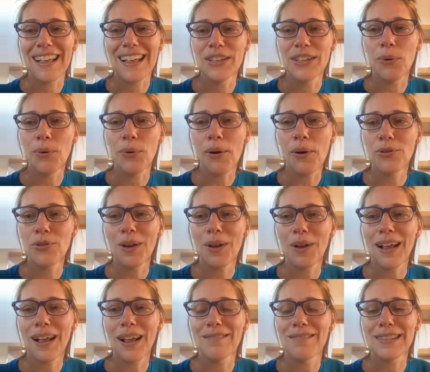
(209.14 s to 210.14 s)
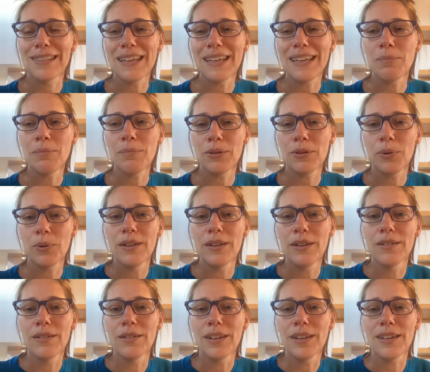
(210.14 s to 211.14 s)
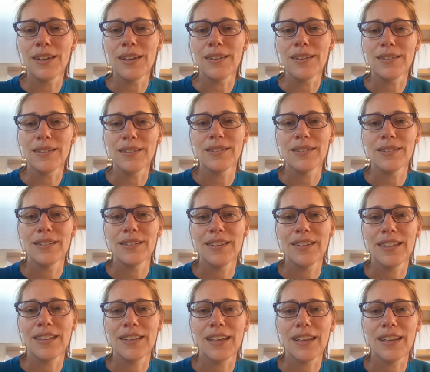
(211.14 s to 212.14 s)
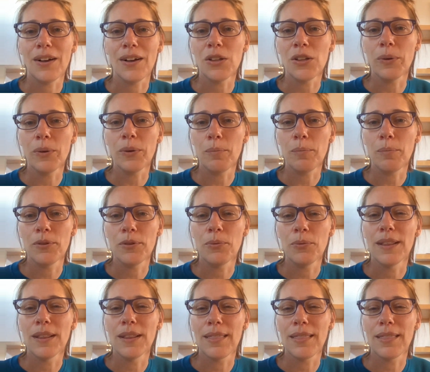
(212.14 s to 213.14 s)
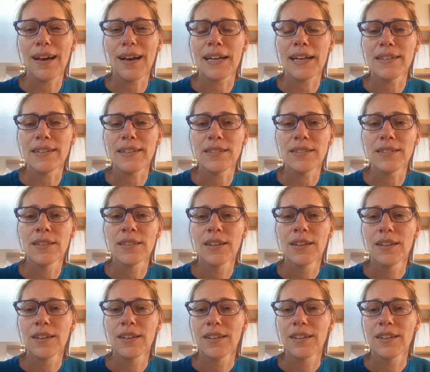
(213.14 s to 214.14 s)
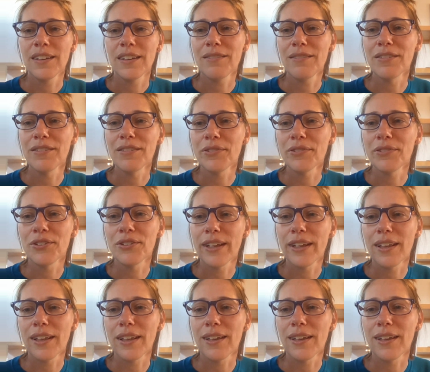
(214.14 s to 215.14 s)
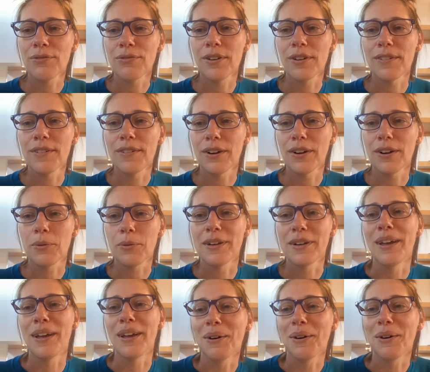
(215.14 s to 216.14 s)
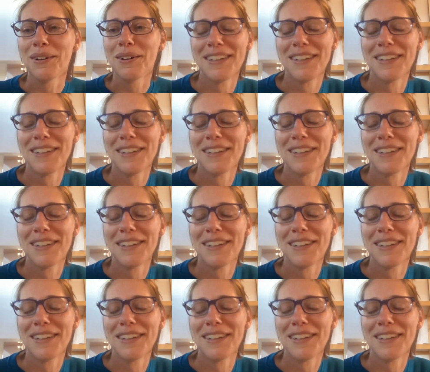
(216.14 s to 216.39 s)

You always want to have light between your knees and like all the way up between the thighs, even if you're standing in front of a dark window.